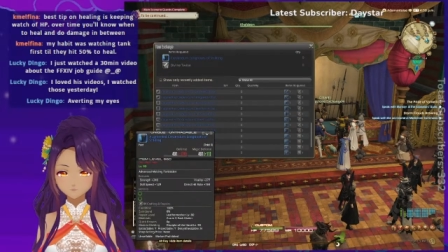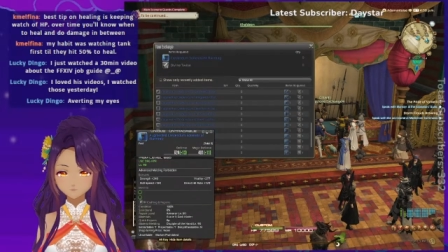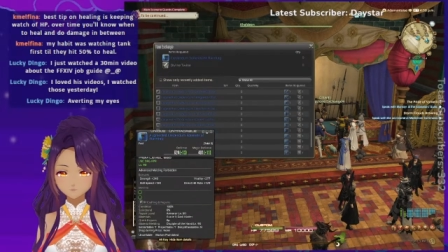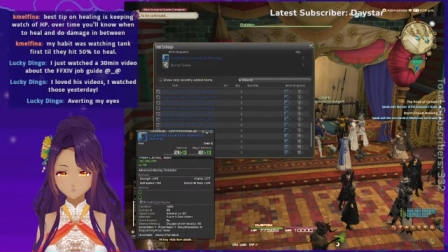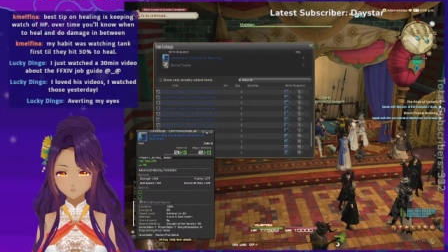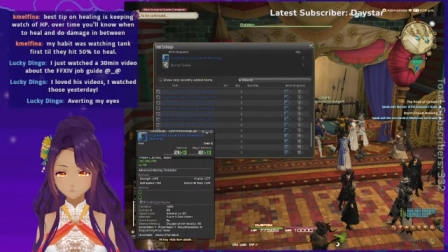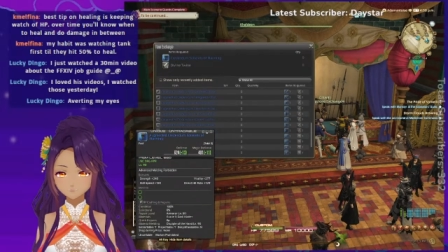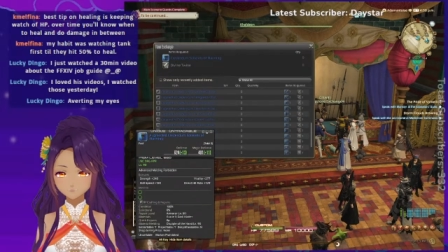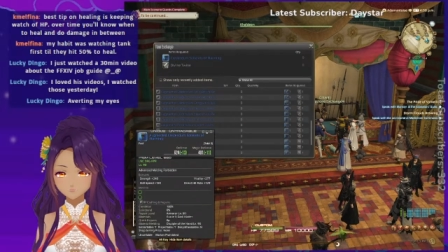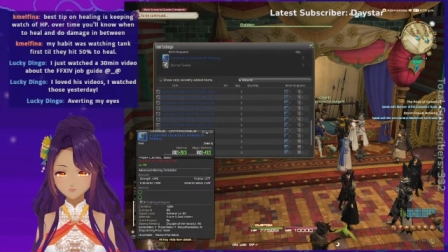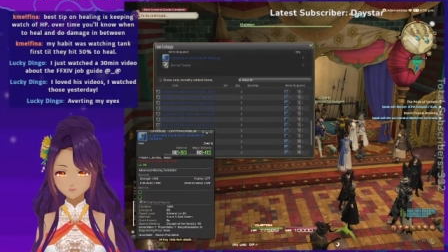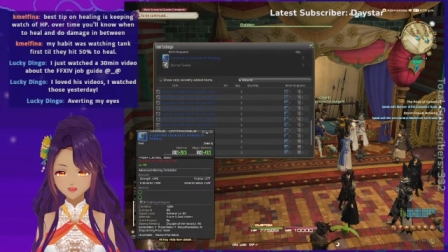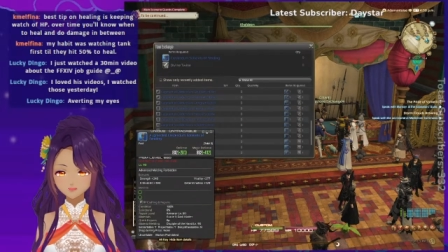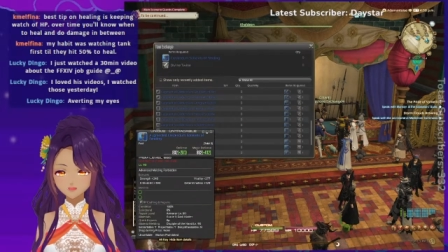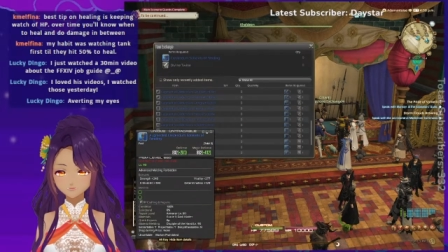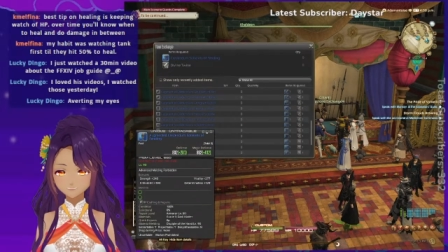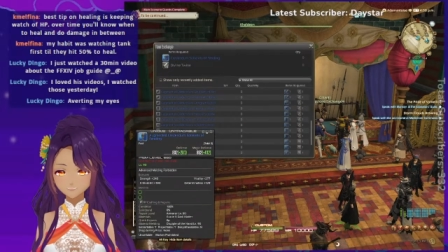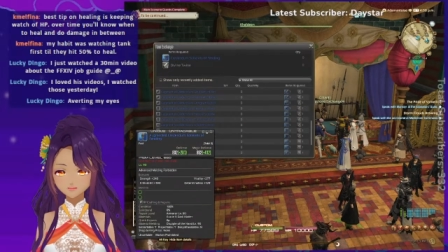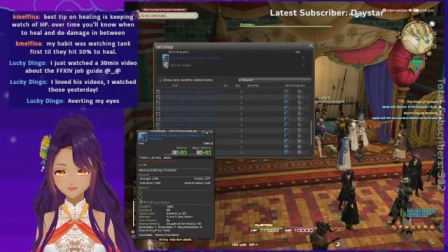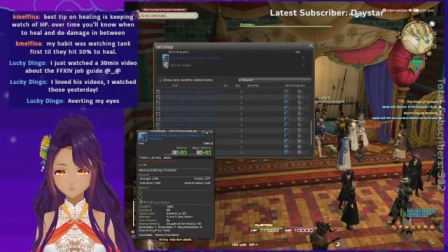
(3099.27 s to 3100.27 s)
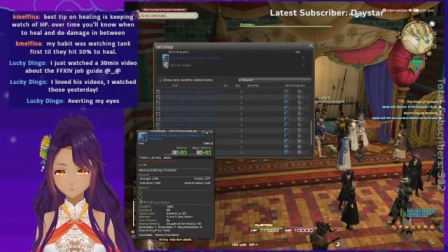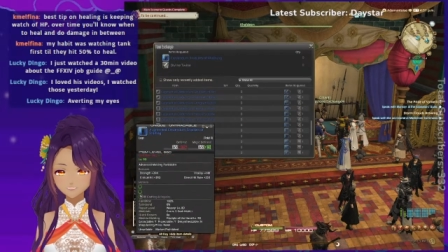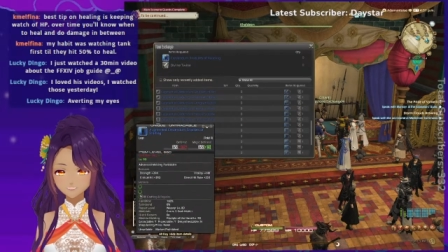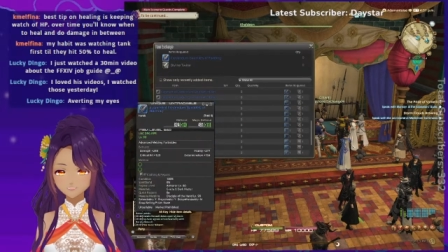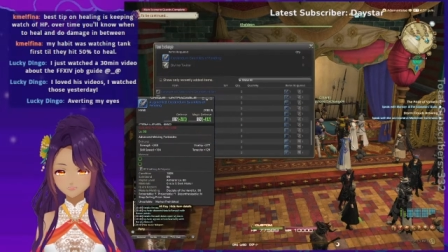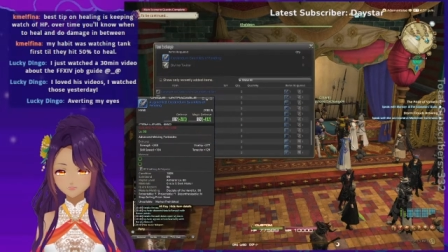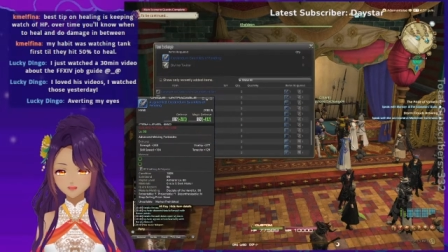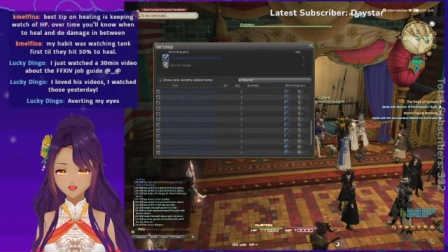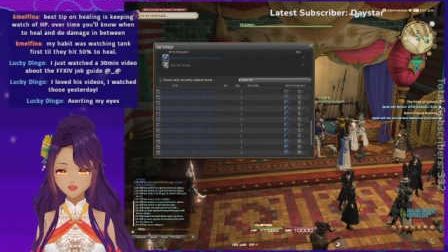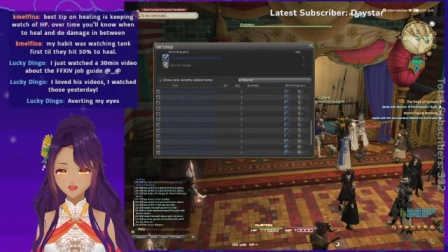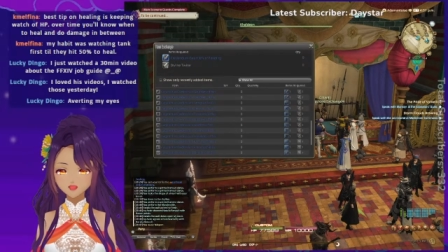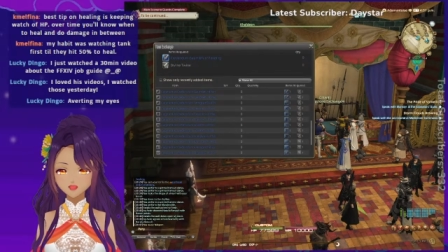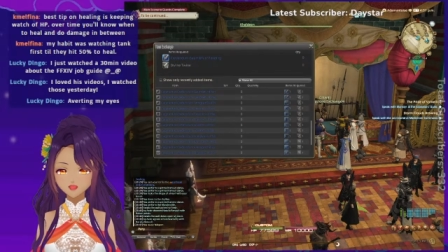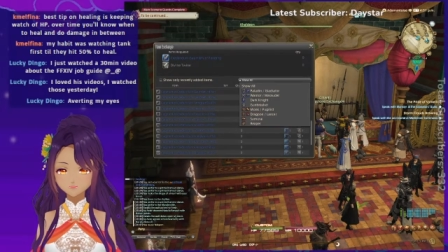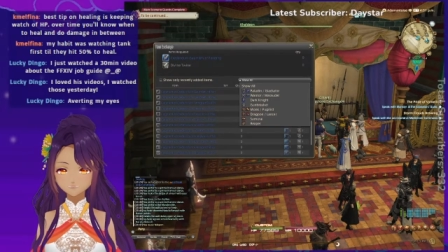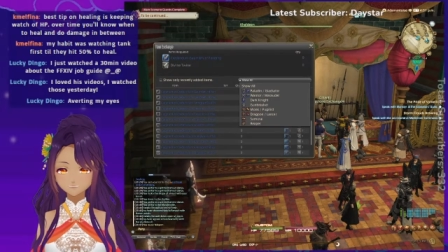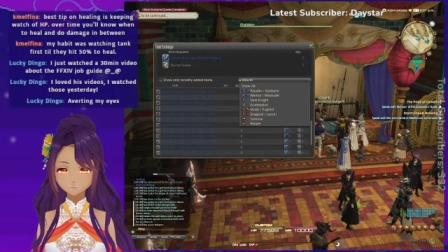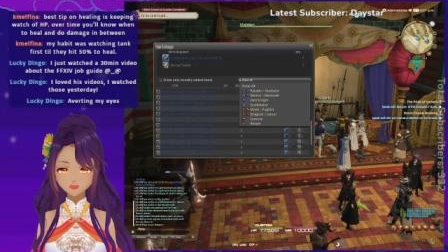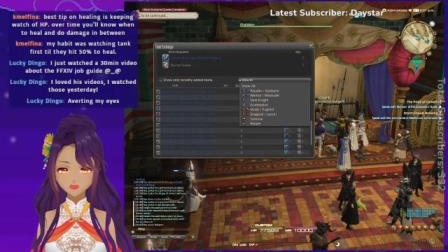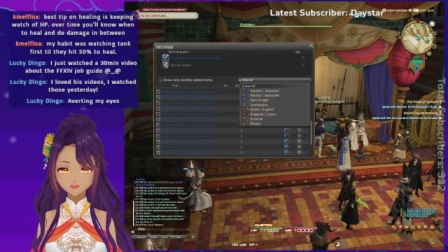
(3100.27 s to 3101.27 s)
Let me just double check that.
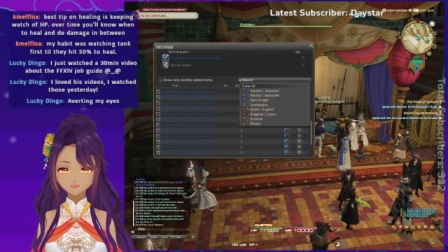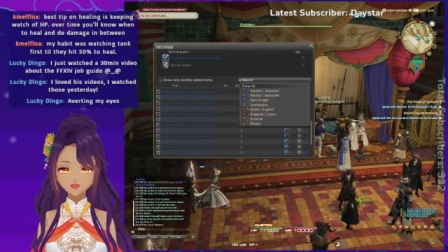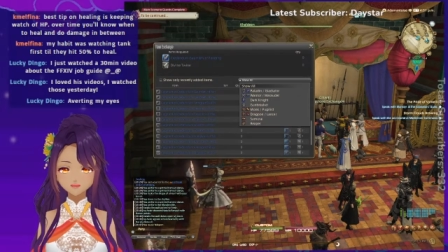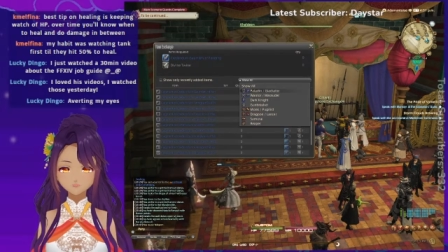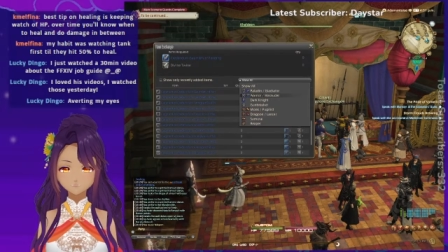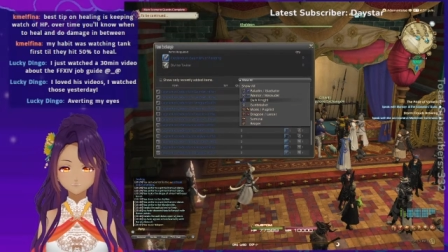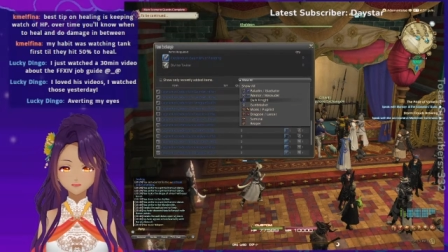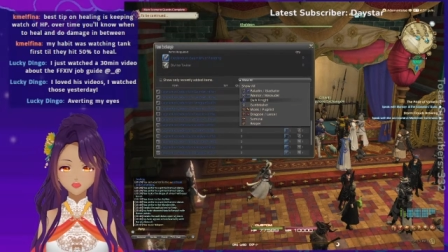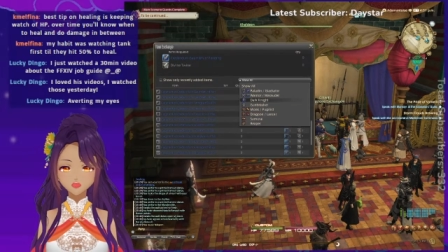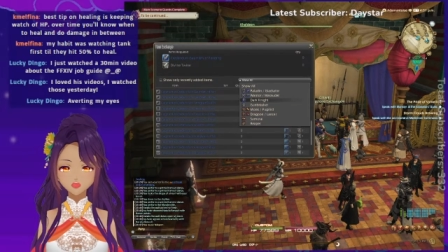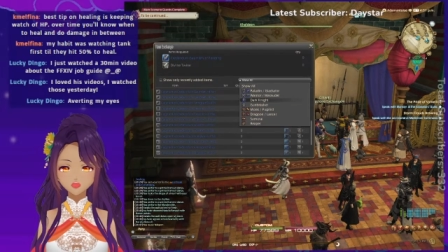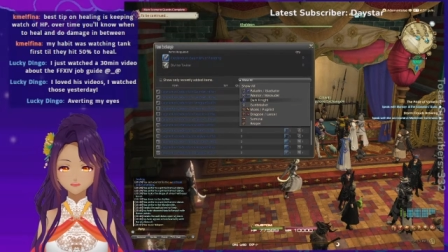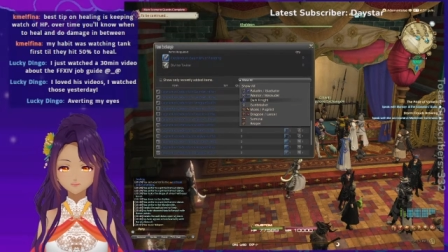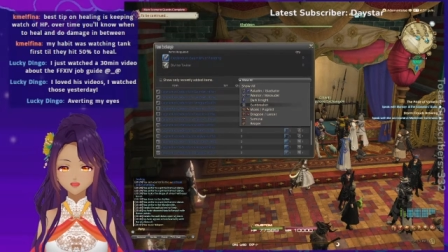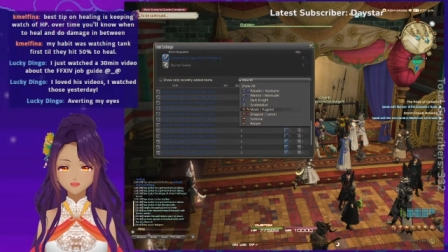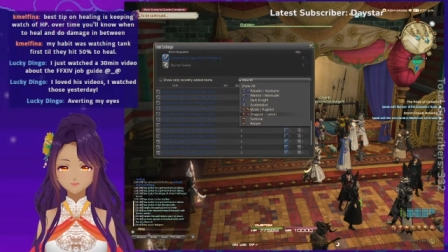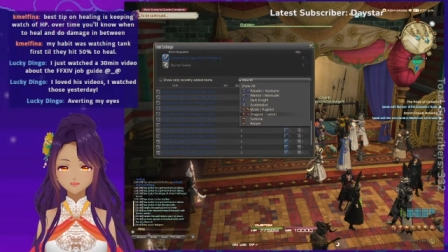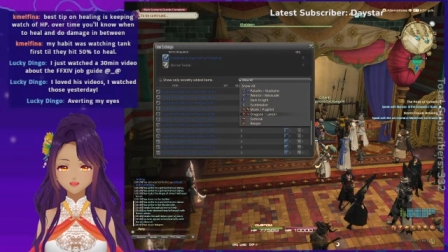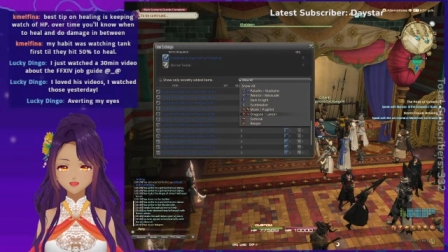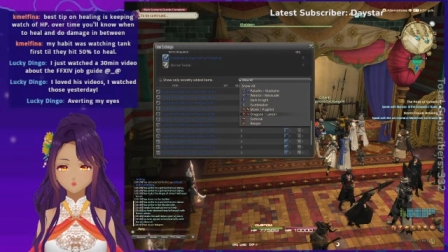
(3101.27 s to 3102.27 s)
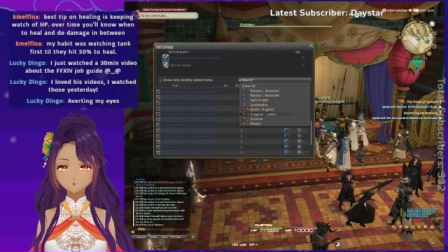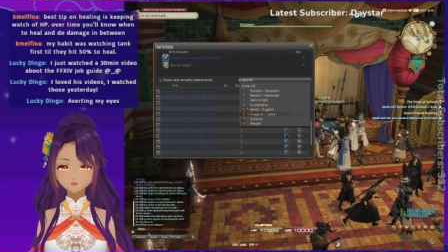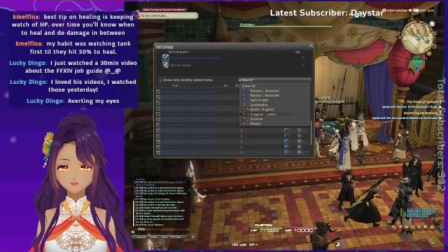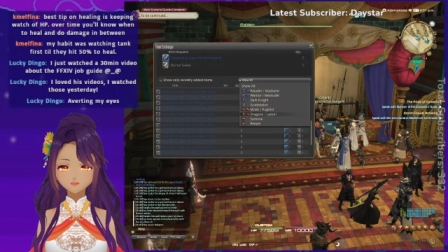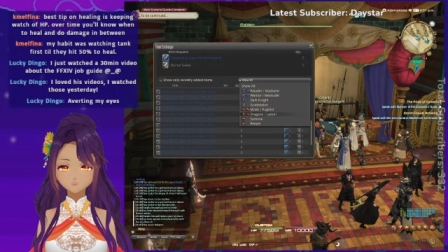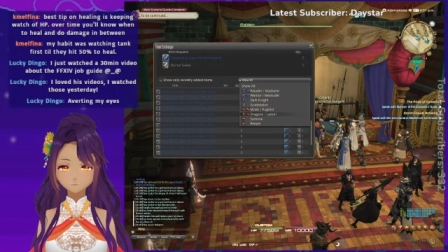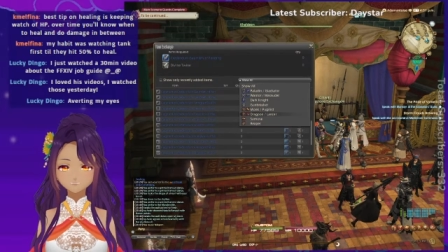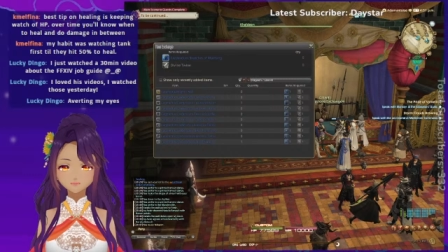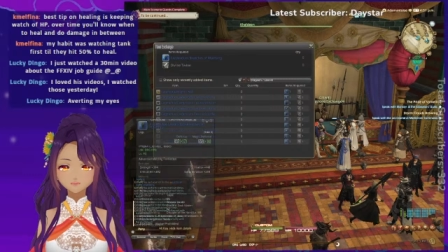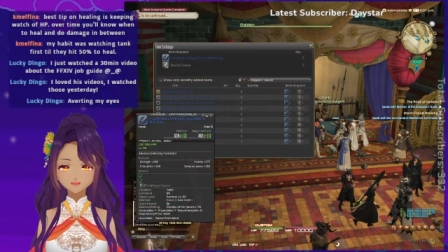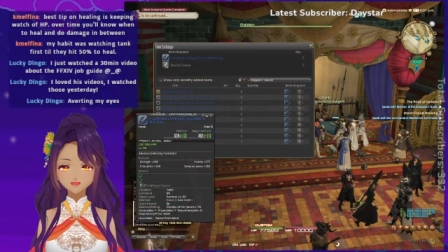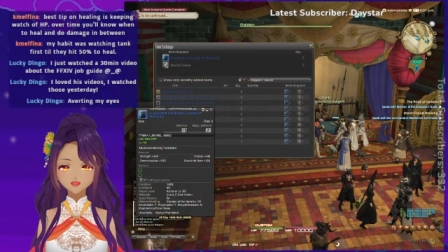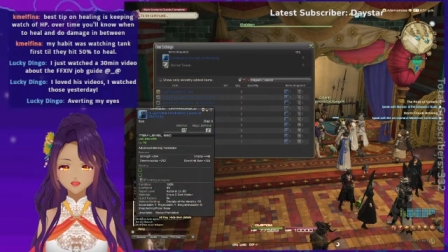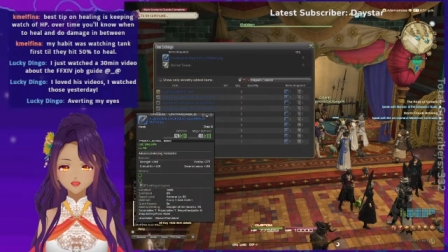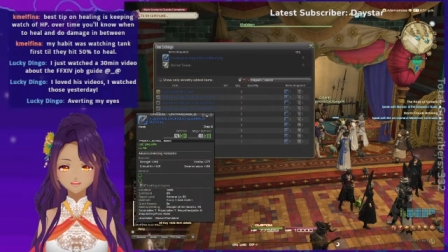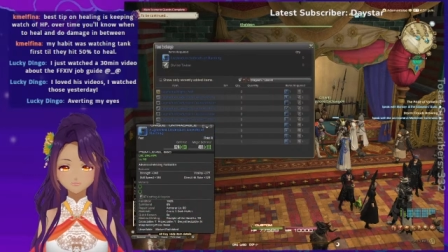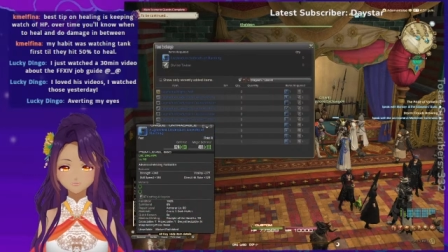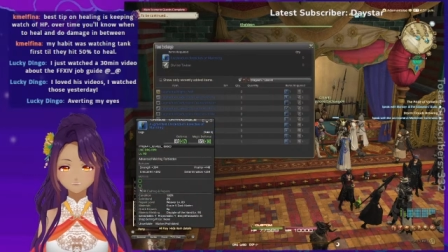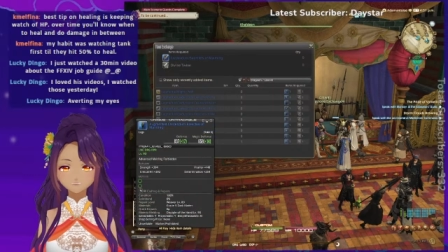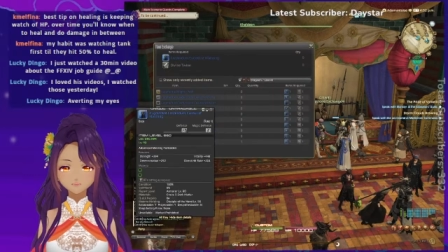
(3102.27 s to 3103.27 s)
Shoal, not Shoal, let's go with Dragoon
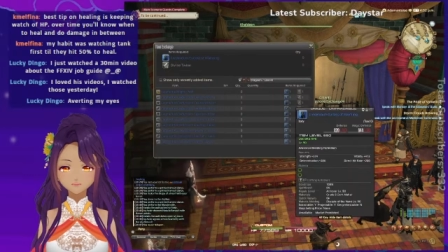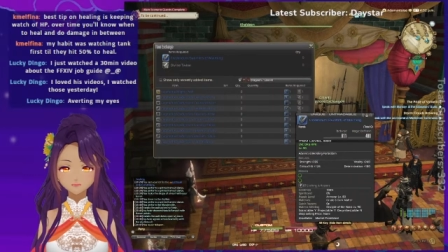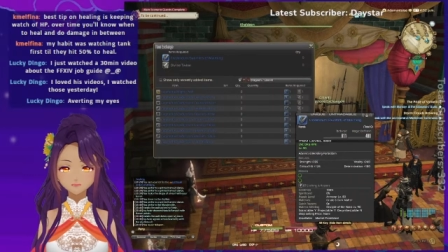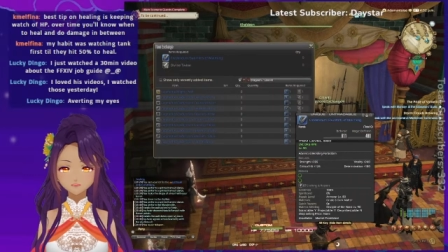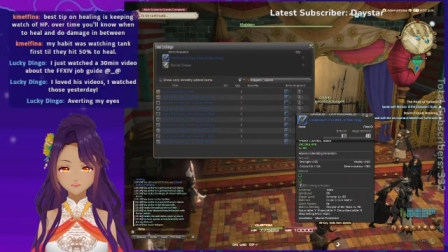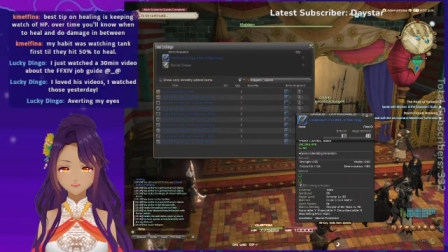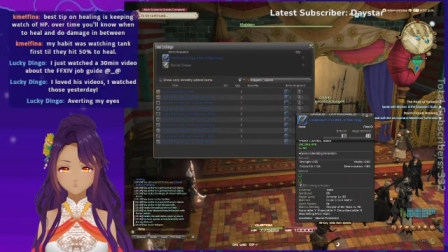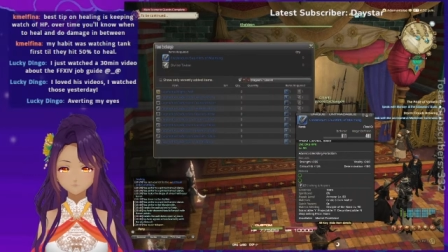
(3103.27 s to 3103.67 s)
Lancer.